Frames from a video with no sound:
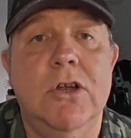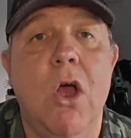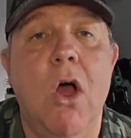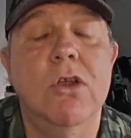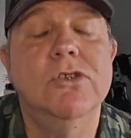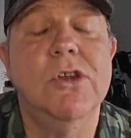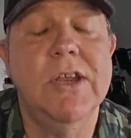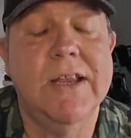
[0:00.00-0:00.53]

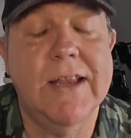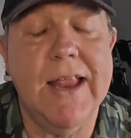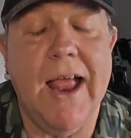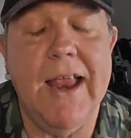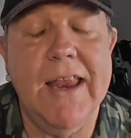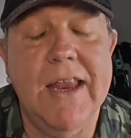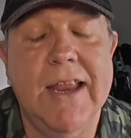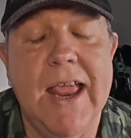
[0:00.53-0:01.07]
Also you
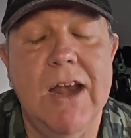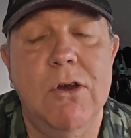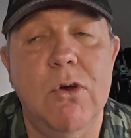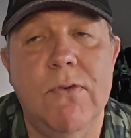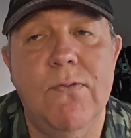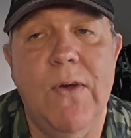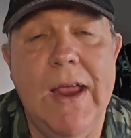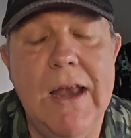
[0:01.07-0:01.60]
get a
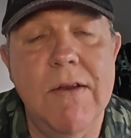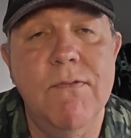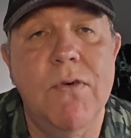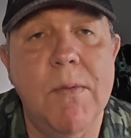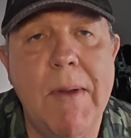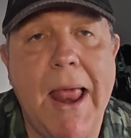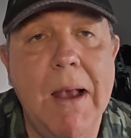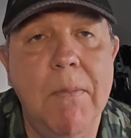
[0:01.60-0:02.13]
good feeling
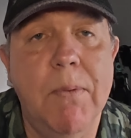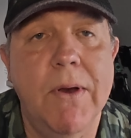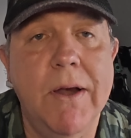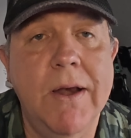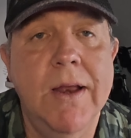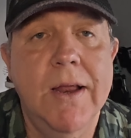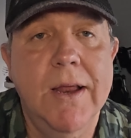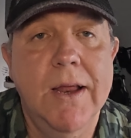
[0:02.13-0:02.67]
from
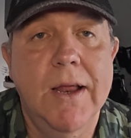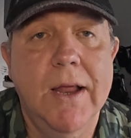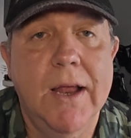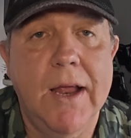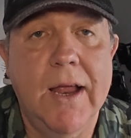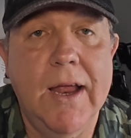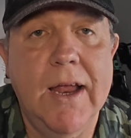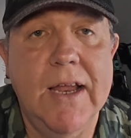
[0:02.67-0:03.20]
helping
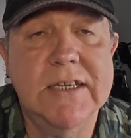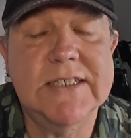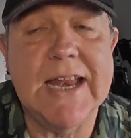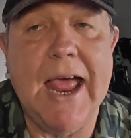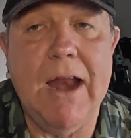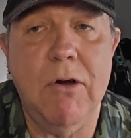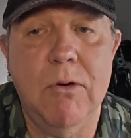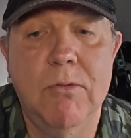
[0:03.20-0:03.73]
a
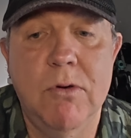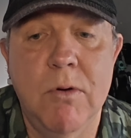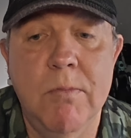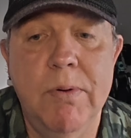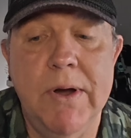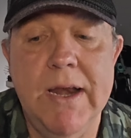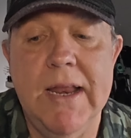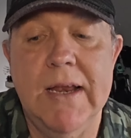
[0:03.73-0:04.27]
start-up
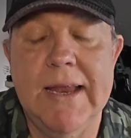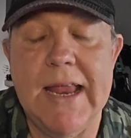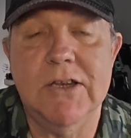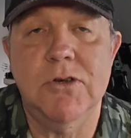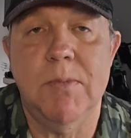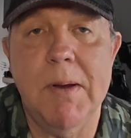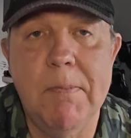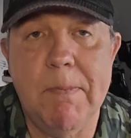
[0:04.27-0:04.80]
company and
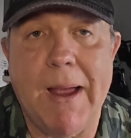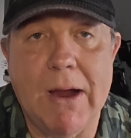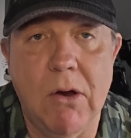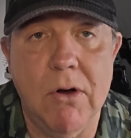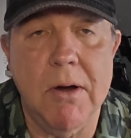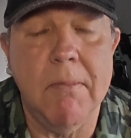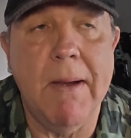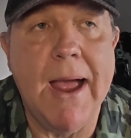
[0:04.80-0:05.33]
get something
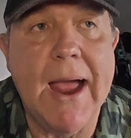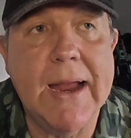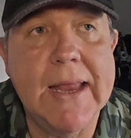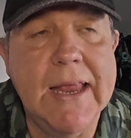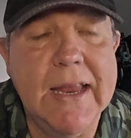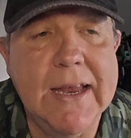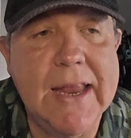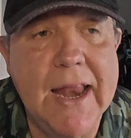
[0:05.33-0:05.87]
back on the
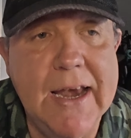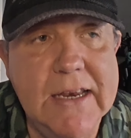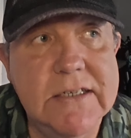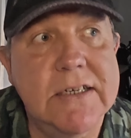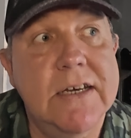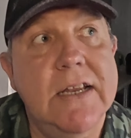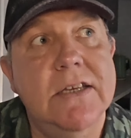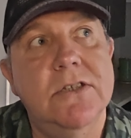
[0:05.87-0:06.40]
market again,
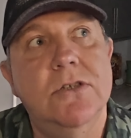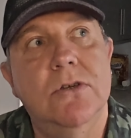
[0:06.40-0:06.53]
isn't it?